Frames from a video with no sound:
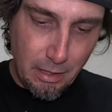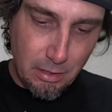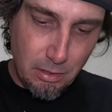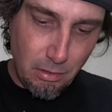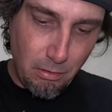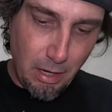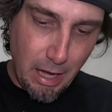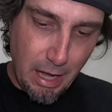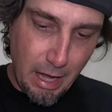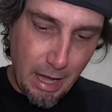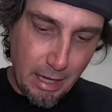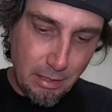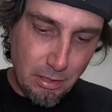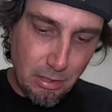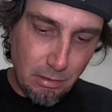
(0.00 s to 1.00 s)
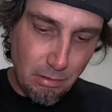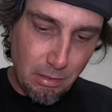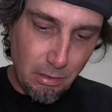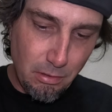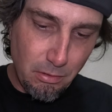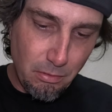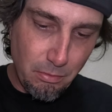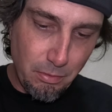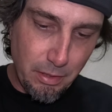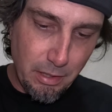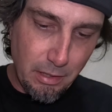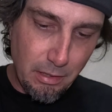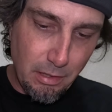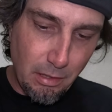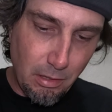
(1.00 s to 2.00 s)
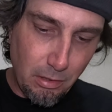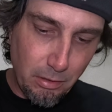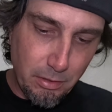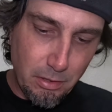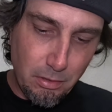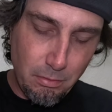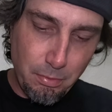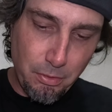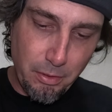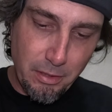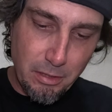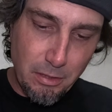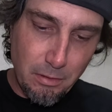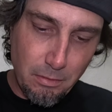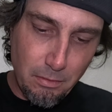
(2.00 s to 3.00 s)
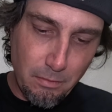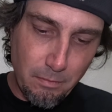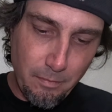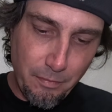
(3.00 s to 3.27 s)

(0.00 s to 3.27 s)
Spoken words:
So I had to go with all 2.2.